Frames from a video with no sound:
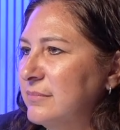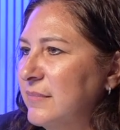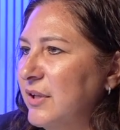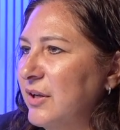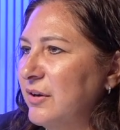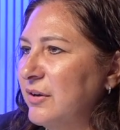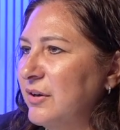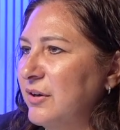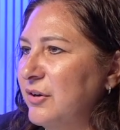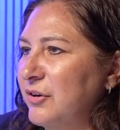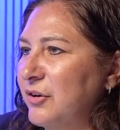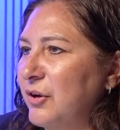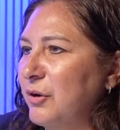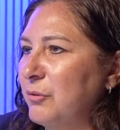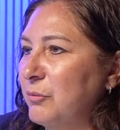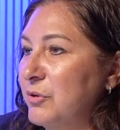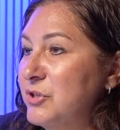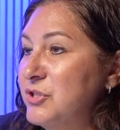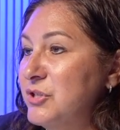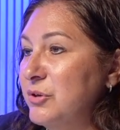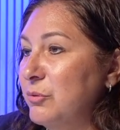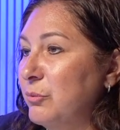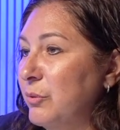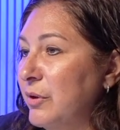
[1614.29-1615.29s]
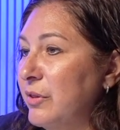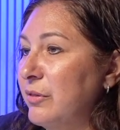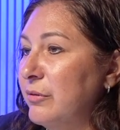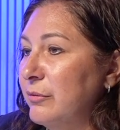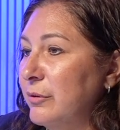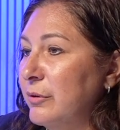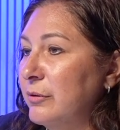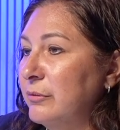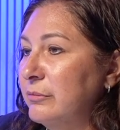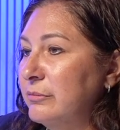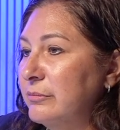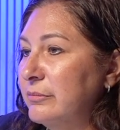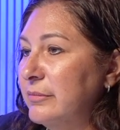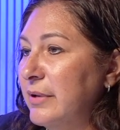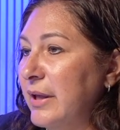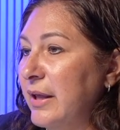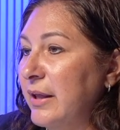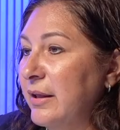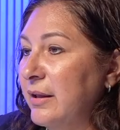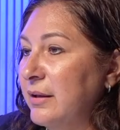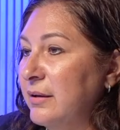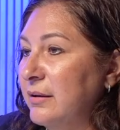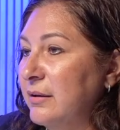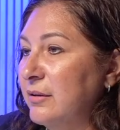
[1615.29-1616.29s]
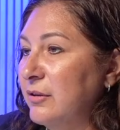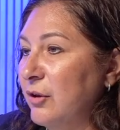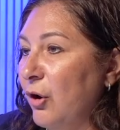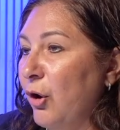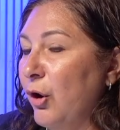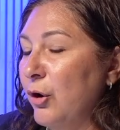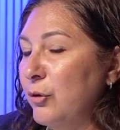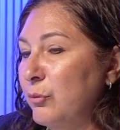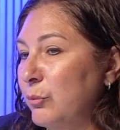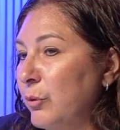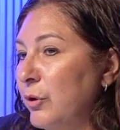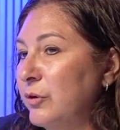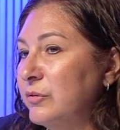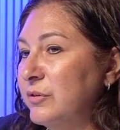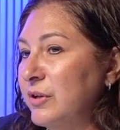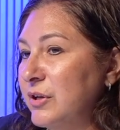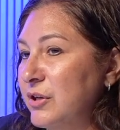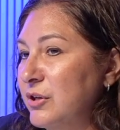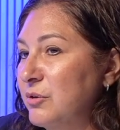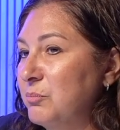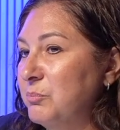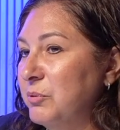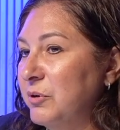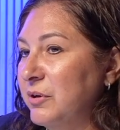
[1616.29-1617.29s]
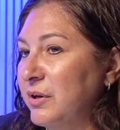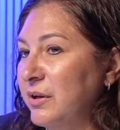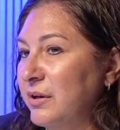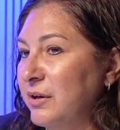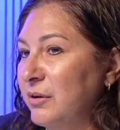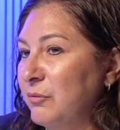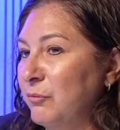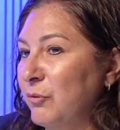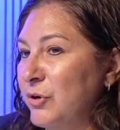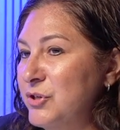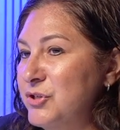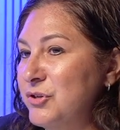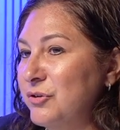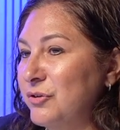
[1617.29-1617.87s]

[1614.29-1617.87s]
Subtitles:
They're going to know what you went through and the hard work that you put in and what you're